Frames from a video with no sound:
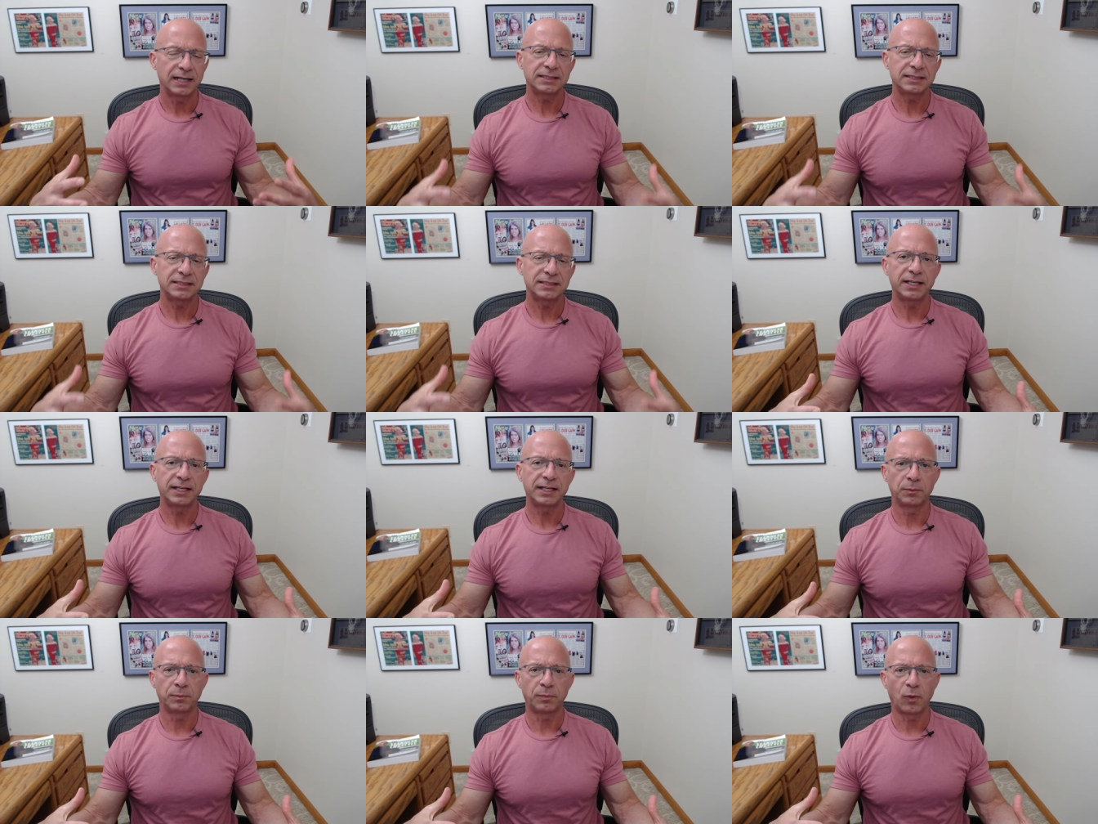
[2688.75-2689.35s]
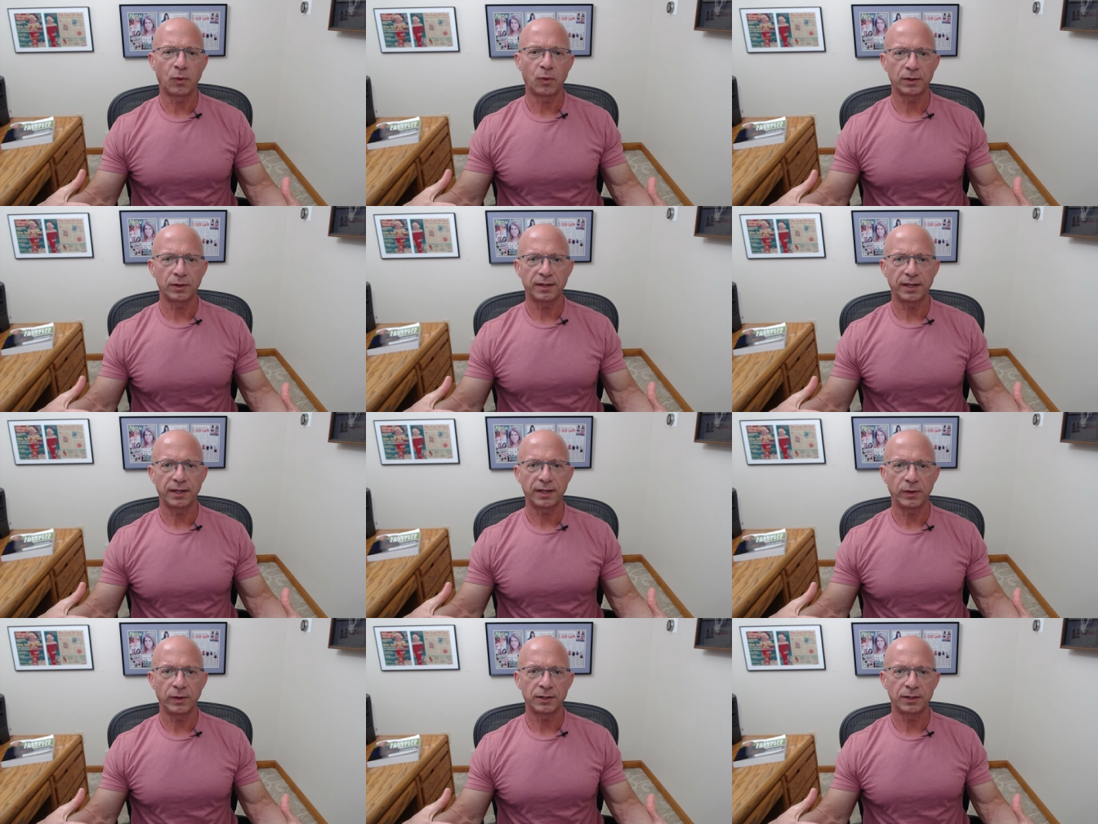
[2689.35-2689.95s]
I just think it's
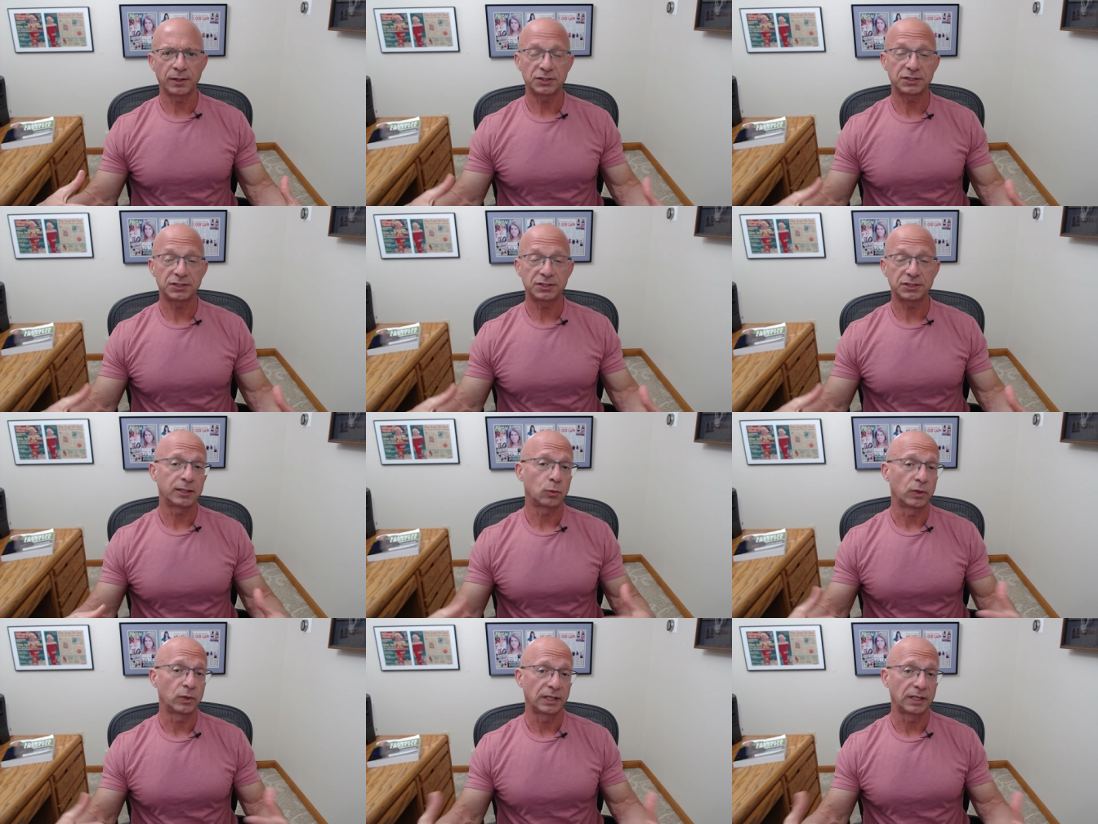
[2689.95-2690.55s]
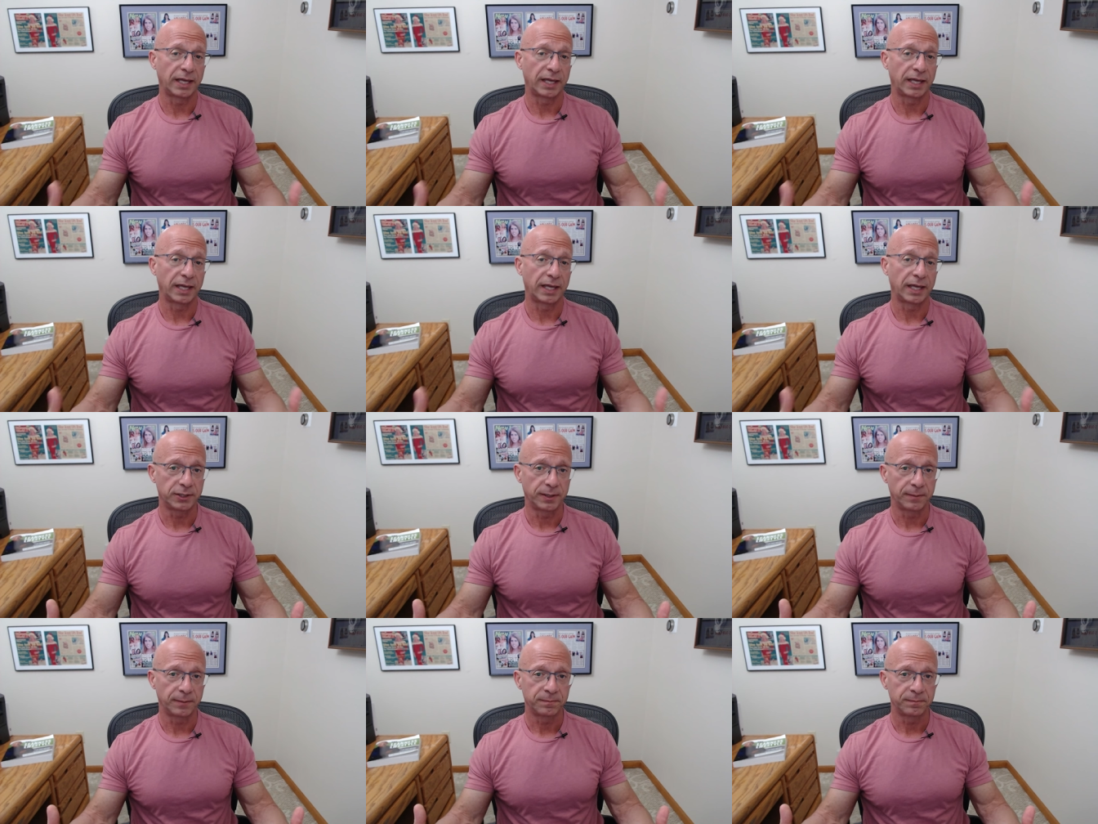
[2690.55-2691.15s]
important that we understand the
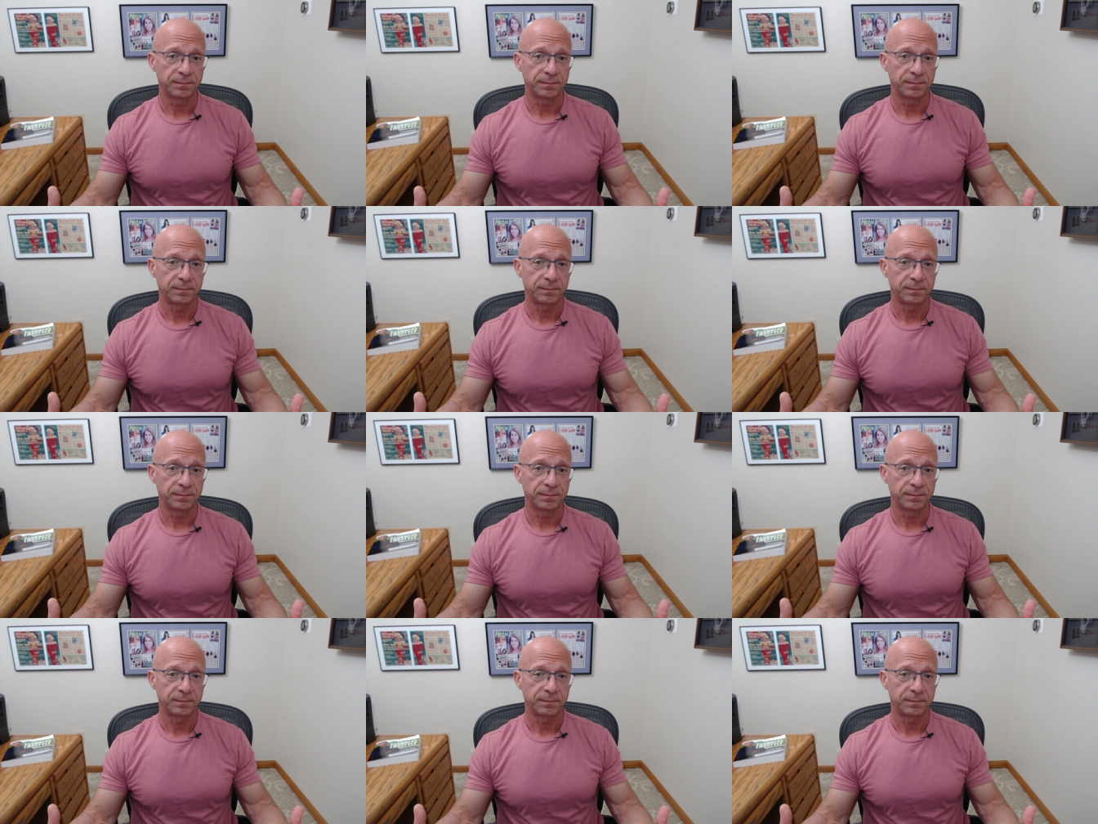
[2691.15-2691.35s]
relationship.